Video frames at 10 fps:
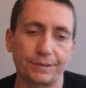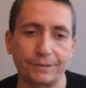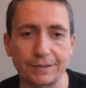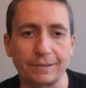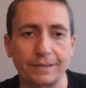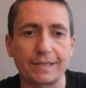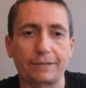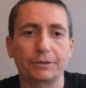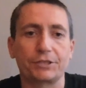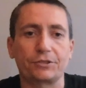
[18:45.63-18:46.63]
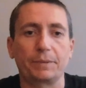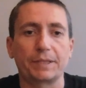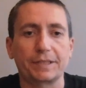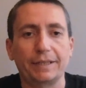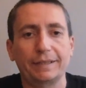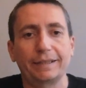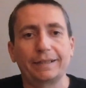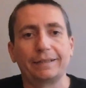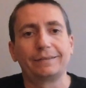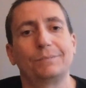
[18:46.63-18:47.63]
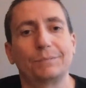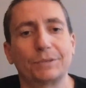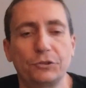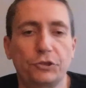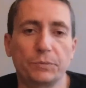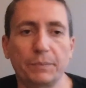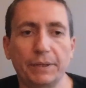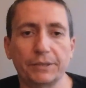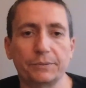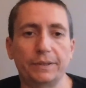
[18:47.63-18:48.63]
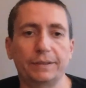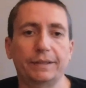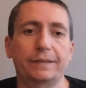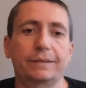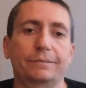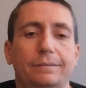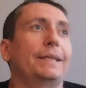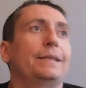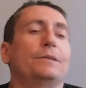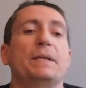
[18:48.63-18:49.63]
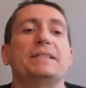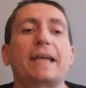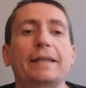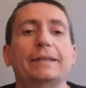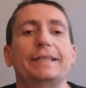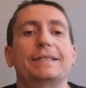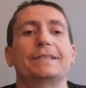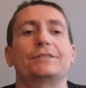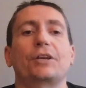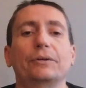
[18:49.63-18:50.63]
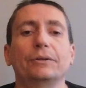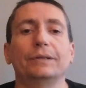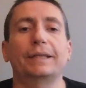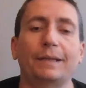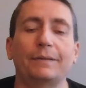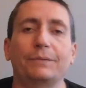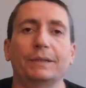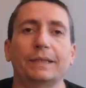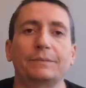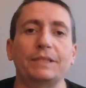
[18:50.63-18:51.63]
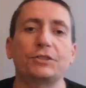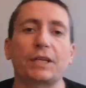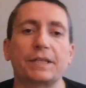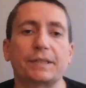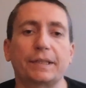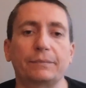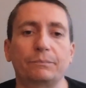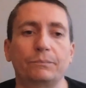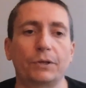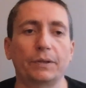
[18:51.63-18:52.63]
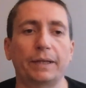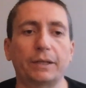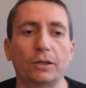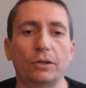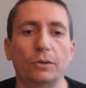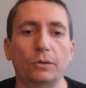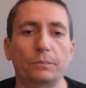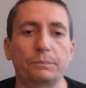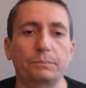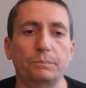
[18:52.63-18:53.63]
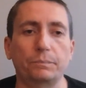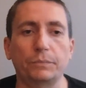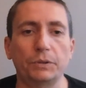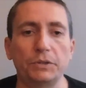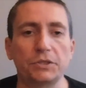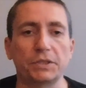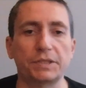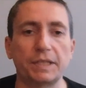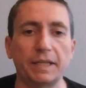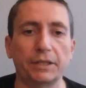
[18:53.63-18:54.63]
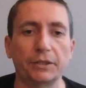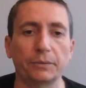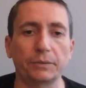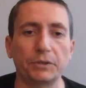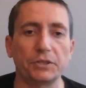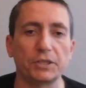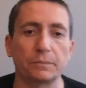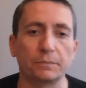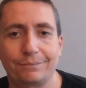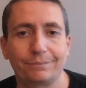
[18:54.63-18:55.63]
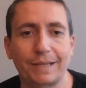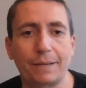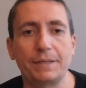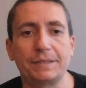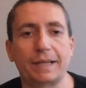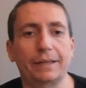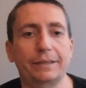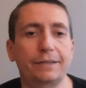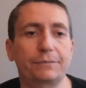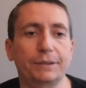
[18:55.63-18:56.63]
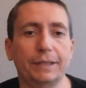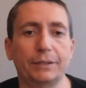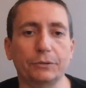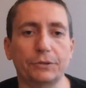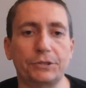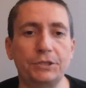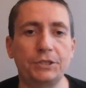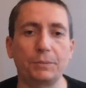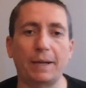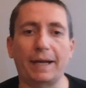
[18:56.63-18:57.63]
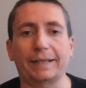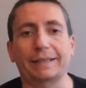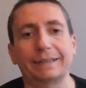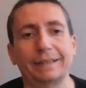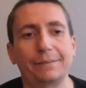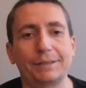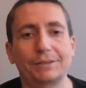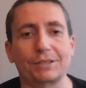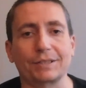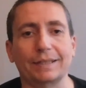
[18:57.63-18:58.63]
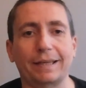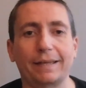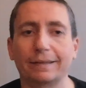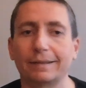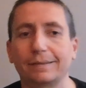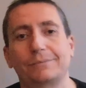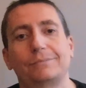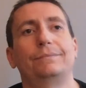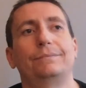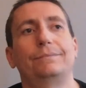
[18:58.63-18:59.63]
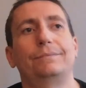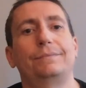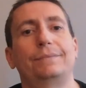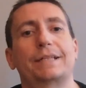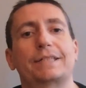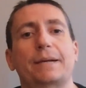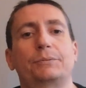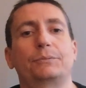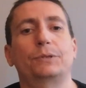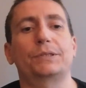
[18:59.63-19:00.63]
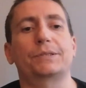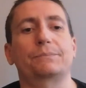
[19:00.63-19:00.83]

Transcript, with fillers: it's not really a streaming site, you know? YouTube's the biggest one, I think. Mentalities in general, like DJs that are like, oh, they're using sync or they're using that mentality, I feel like holds you back. You know what I mean? Just like kind of accept what's